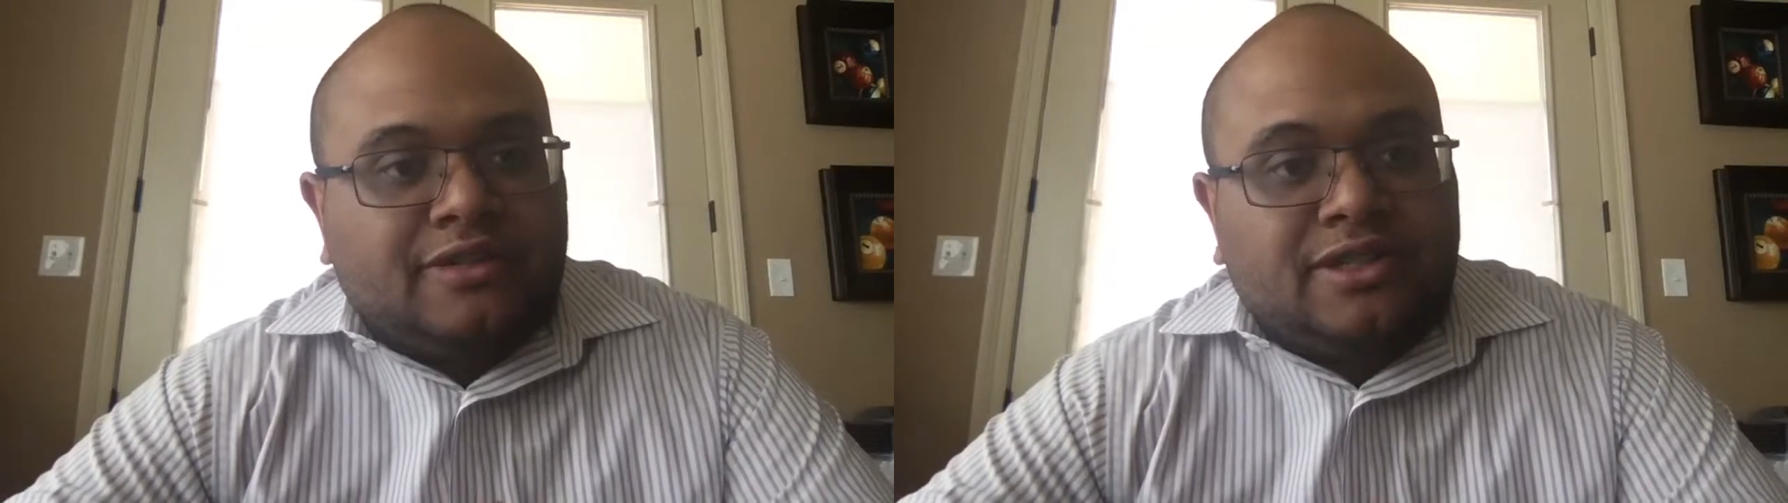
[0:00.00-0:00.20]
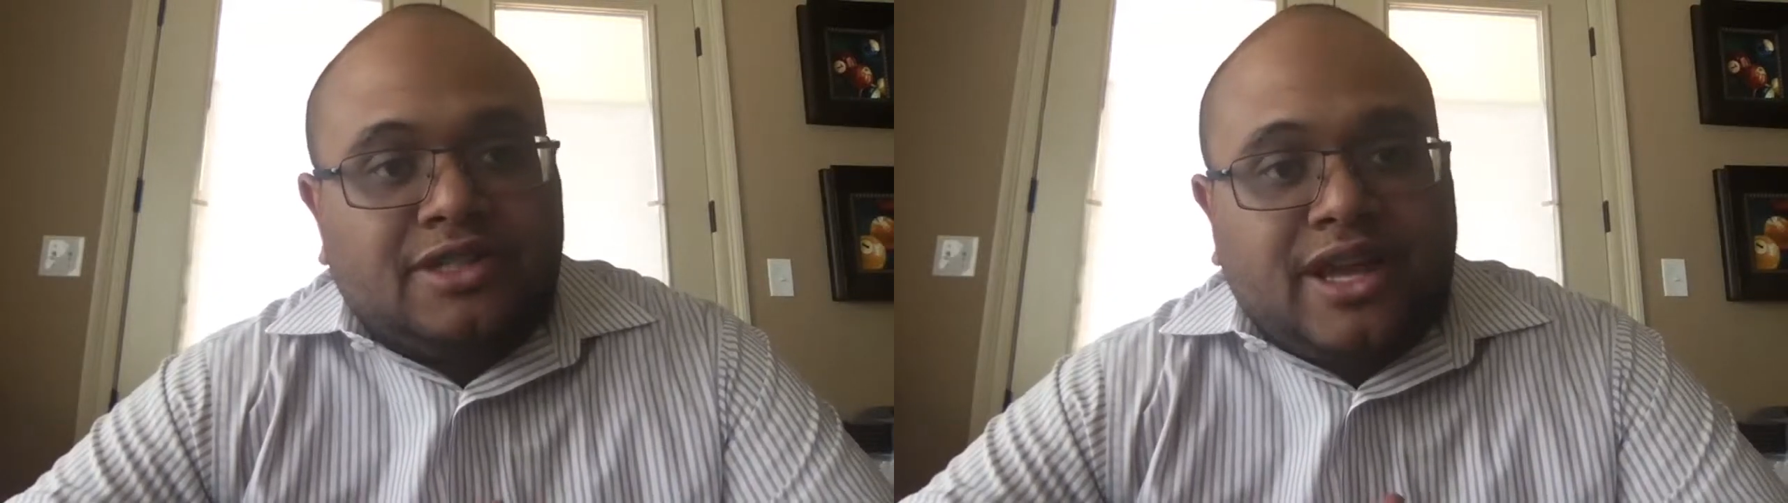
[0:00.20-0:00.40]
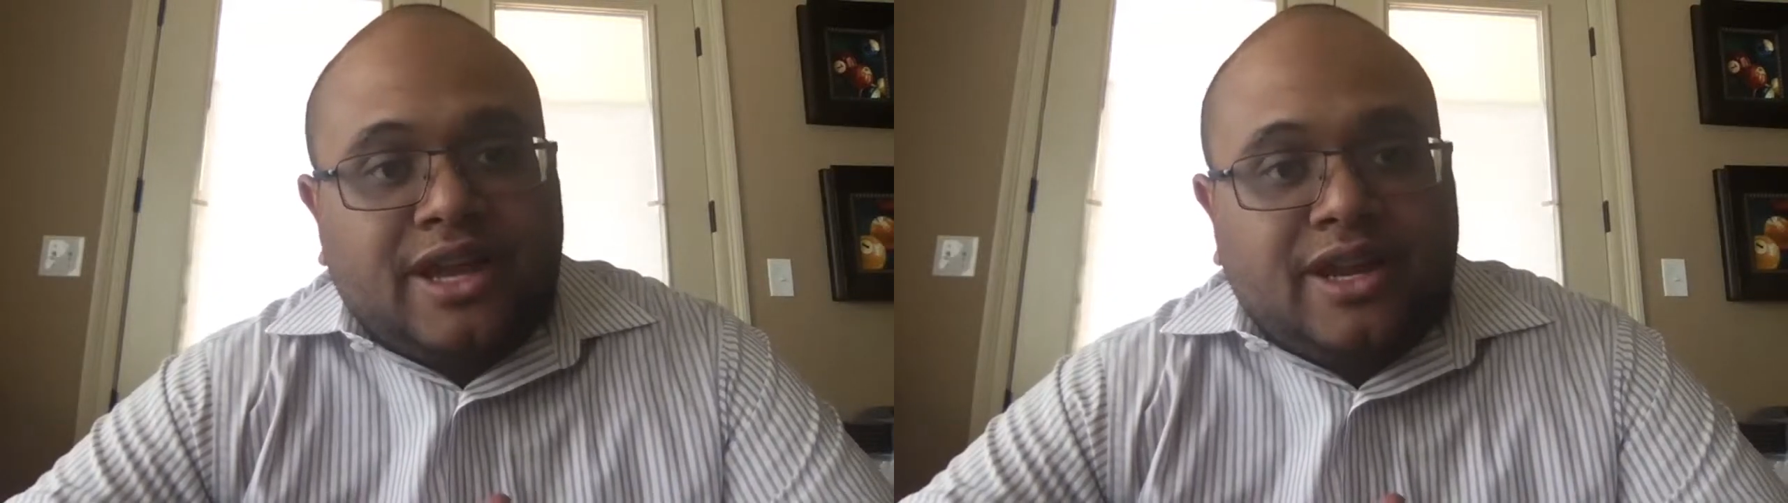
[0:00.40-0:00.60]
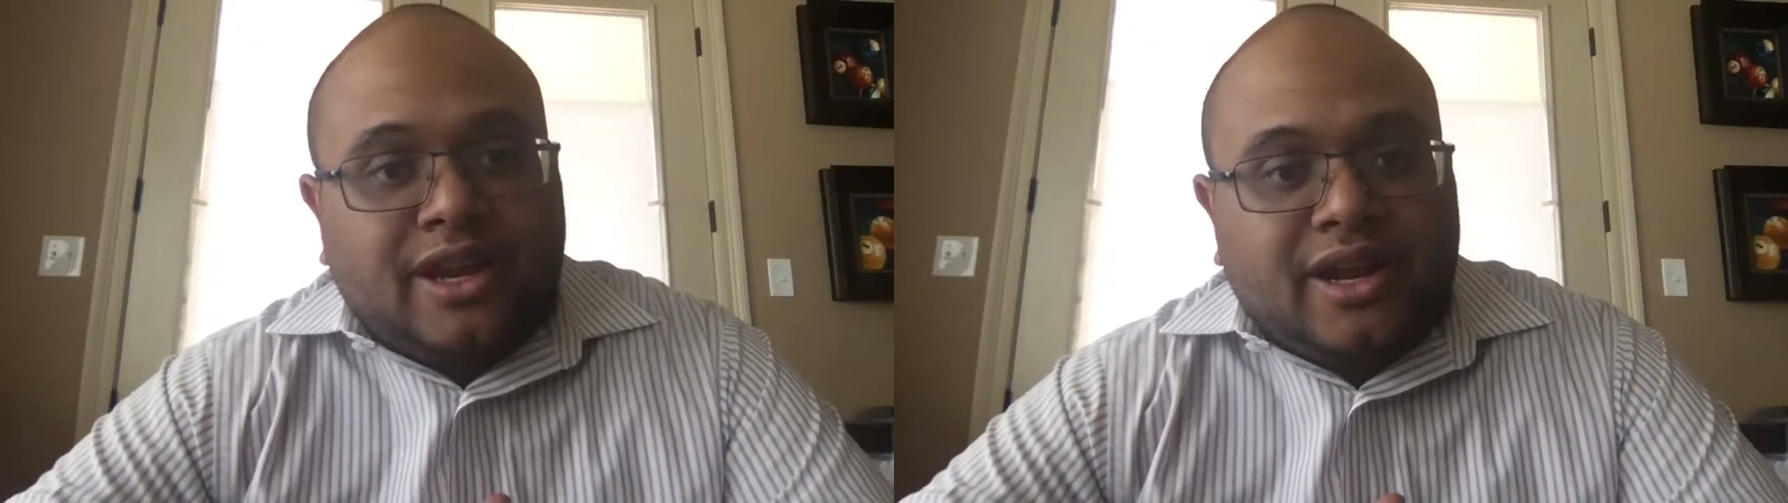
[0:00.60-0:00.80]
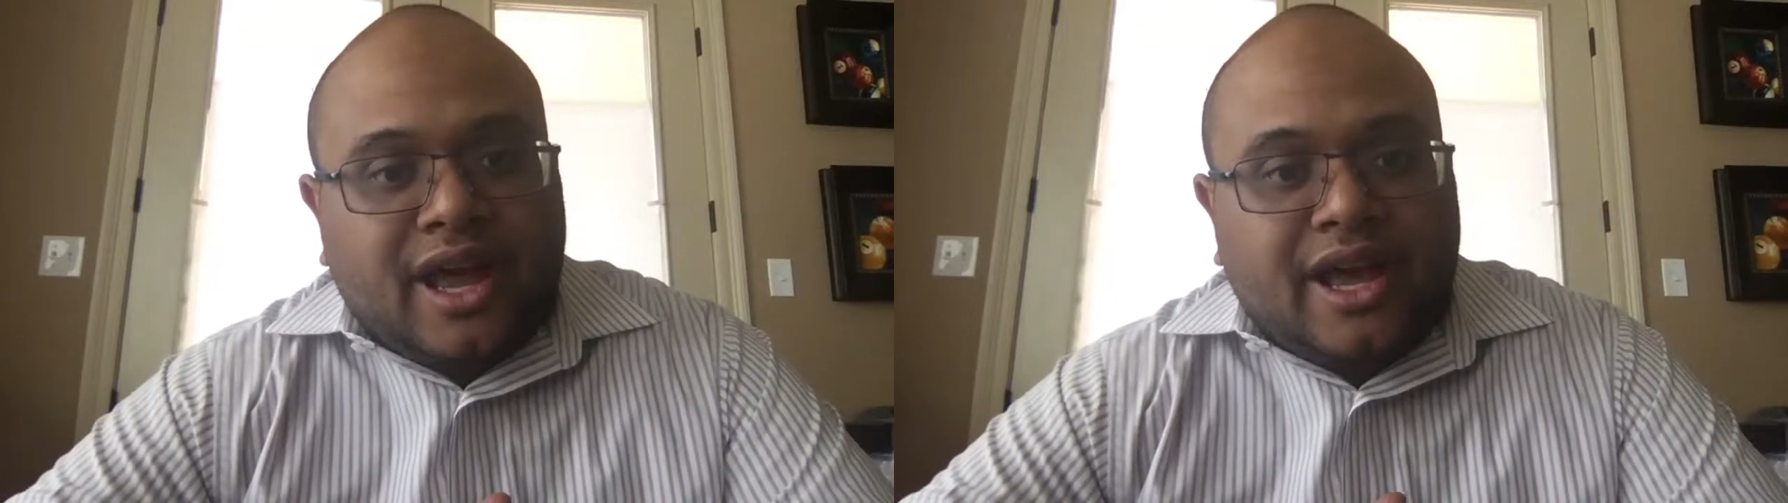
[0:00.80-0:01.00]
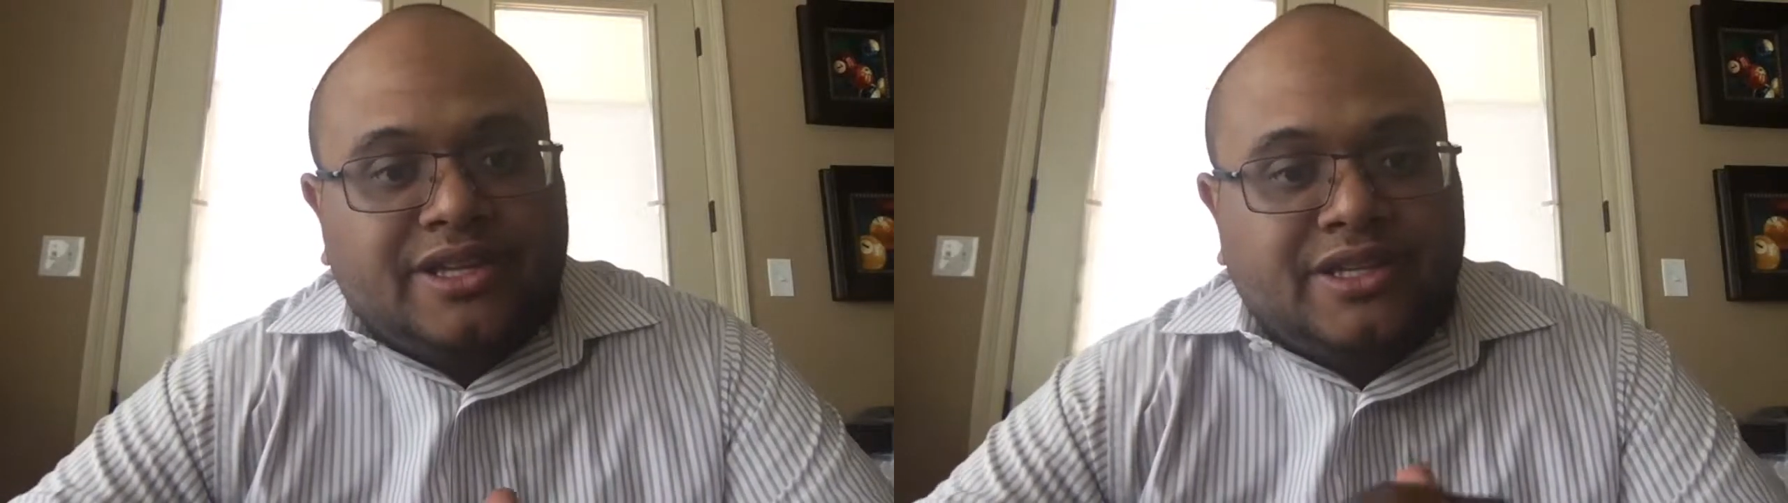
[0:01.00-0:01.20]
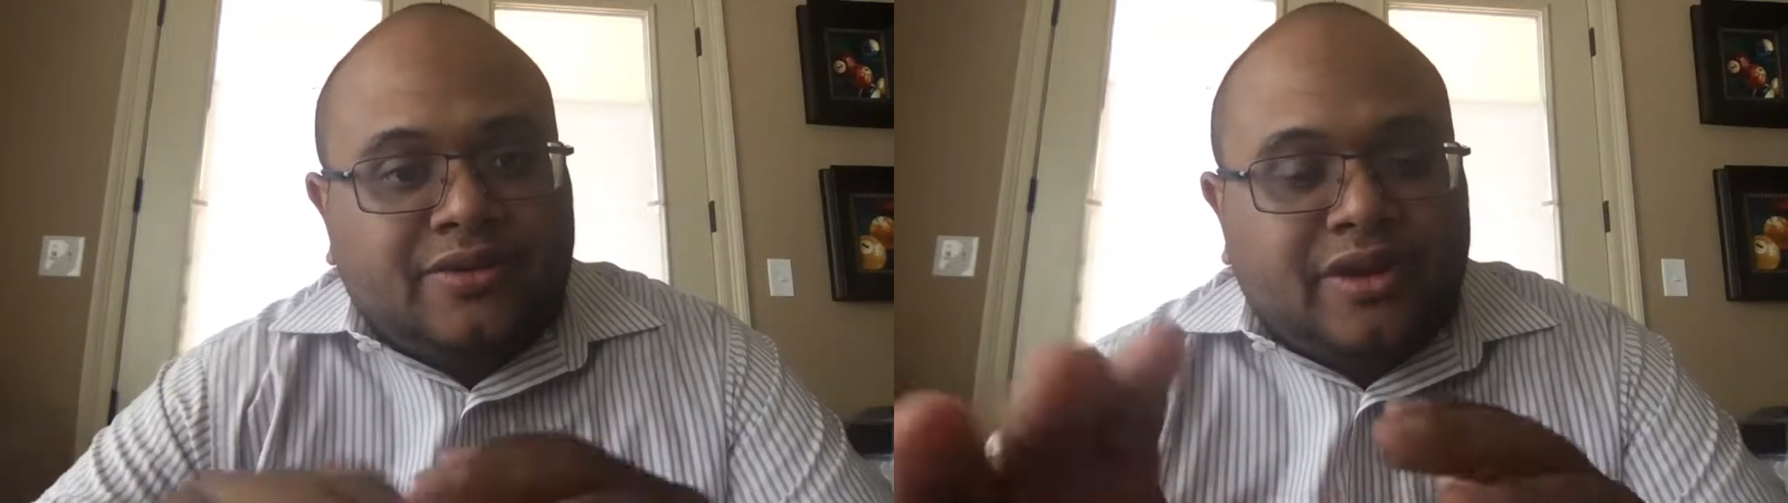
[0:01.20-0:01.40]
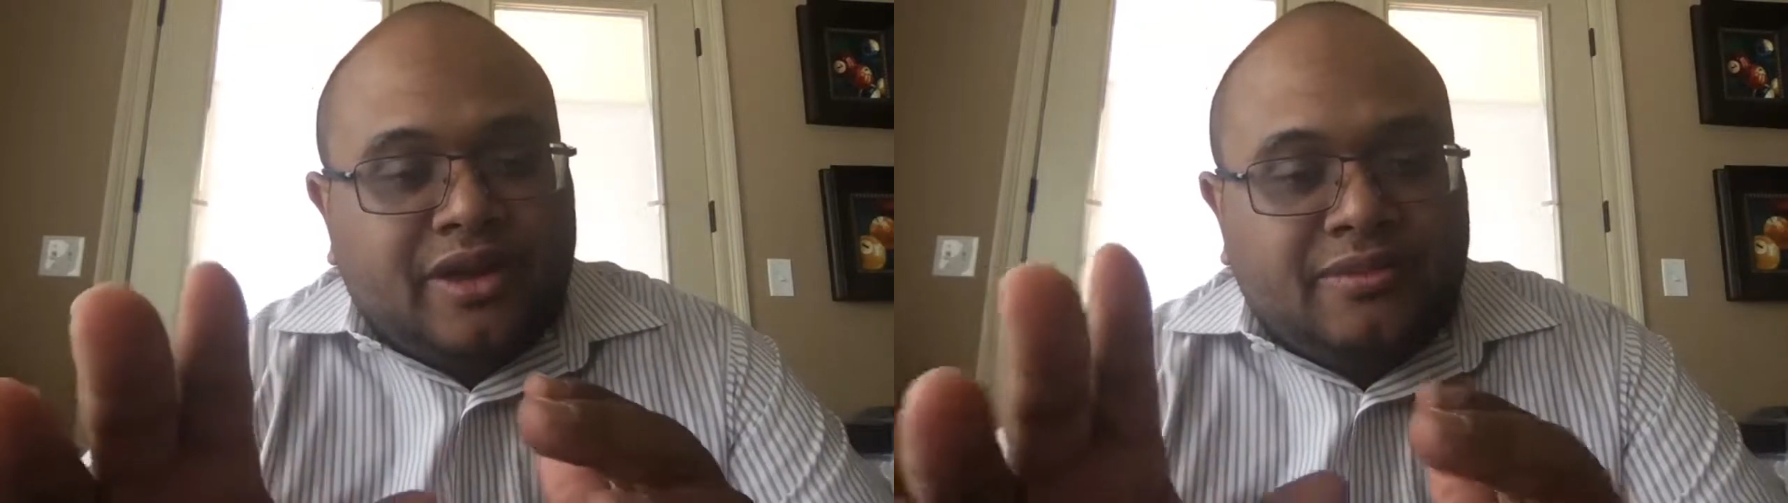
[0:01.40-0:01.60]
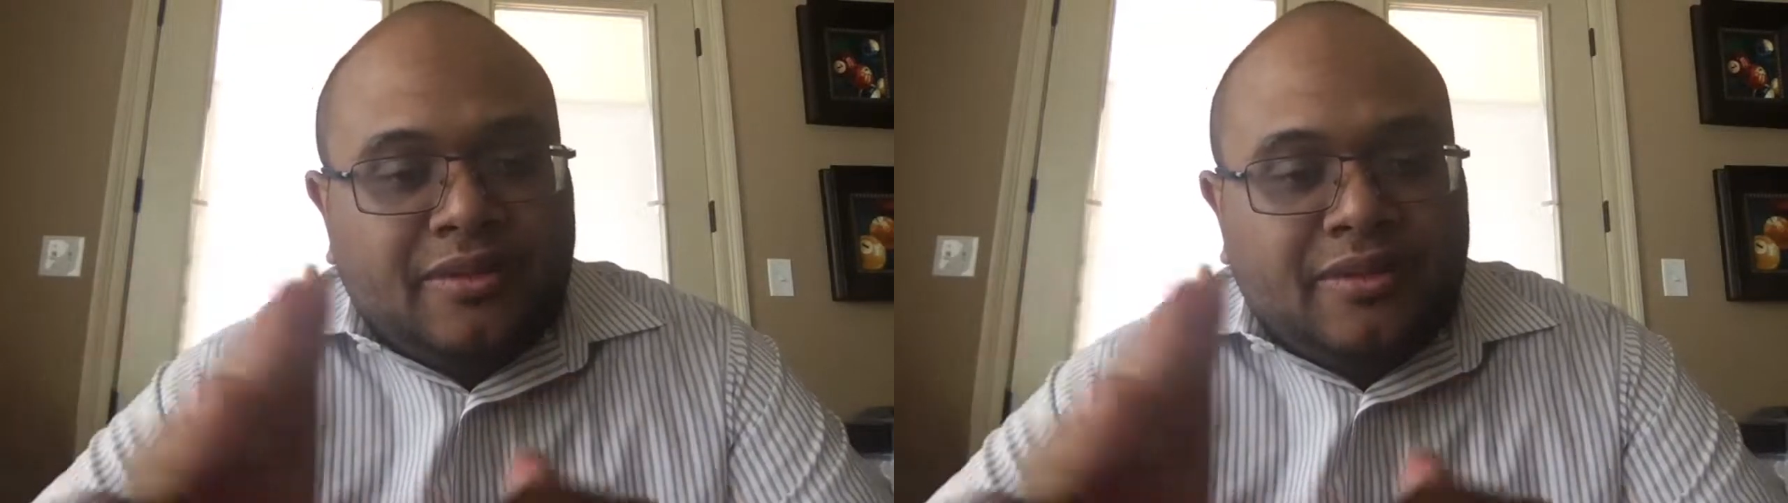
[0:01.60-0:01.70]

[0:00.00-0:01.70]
standing in ice cream